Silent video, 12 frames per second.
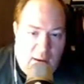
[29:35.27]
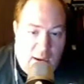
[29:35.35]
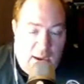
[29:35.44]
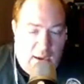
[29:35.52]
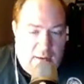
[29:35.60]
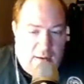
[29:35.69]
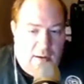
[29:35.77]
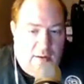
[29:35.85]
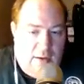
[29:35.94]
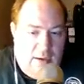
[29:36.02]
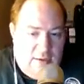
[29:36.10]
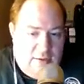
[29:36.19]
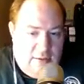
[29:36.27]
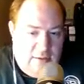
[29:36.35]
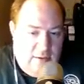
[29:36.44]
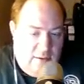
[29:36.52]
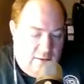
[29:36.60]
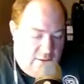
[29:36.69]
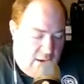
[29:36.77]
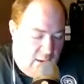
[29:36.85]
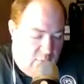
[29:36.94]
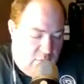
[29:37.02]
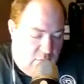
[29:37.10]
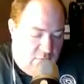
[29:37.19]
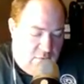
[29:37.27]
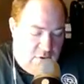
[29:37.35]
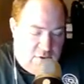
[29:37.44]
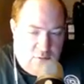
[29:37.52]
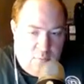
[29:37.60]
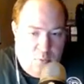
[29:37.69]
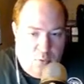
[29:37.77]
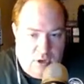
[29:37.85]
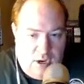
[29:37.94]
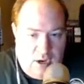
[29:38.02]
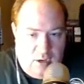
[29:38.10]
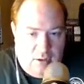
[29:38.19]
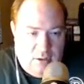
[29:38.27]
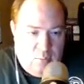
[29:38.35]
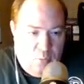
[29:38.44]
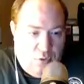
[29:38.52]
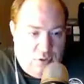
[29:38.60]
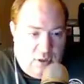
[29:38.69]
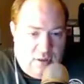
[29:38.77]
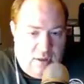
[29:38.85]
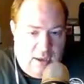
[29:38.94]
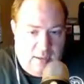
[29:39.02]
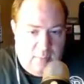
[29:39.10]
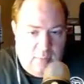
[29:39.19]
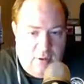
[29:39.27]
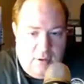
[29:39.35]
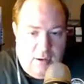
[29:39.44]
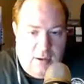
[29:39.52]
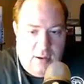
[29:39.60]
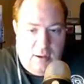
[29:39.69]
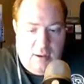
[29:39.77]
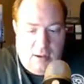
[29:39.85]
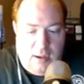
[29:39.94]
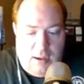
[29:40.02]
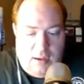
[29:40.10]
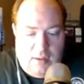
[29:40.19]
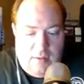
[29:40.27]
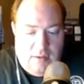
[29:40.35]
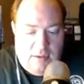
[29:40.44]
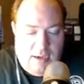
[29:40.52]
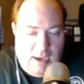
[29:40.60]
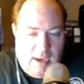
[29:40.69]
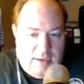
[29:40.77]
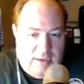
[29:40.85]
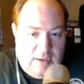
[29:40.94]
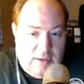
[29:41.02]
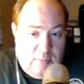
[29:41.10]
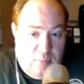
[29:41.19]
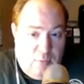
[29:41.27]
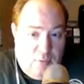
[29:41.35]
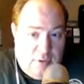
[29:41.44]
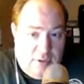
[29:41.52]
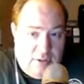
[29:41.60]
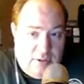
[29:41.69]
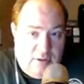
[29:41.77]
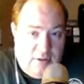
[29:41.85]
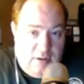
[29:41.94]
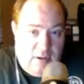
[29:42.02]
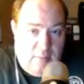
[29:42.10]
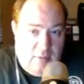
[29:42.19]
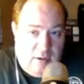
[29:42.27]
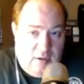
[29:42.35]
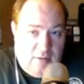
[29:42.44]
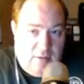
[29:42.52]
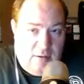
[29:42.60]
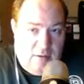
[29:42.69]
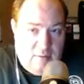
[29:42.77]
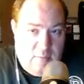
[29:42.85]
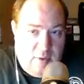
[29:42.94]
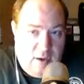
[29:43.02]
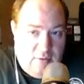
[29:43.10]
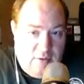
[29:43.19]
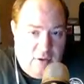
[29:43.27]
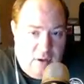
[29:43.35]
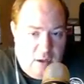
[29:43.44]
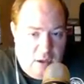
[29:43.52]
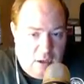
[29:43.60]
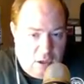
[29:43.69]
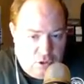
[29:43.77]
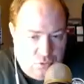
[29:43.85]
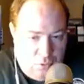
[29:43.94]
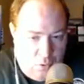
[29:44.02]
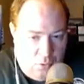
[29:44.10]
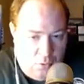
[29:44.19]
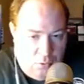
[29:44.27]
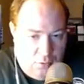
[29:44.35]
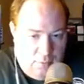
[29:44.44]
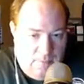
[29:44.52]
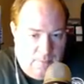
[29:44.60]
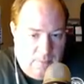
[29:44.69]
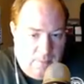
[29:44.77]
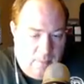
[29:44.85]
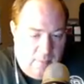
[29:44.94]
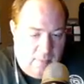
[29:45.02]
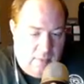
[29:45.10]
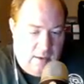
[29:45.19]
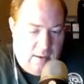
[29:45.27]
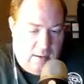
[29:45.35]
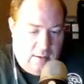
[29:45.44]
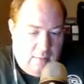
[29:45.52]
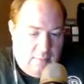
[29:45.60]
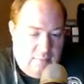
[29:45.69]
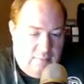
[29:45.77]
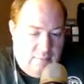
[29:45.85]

Again, he is this type of support character. He supports a theme. In this case, he supports a theme that is about control, hand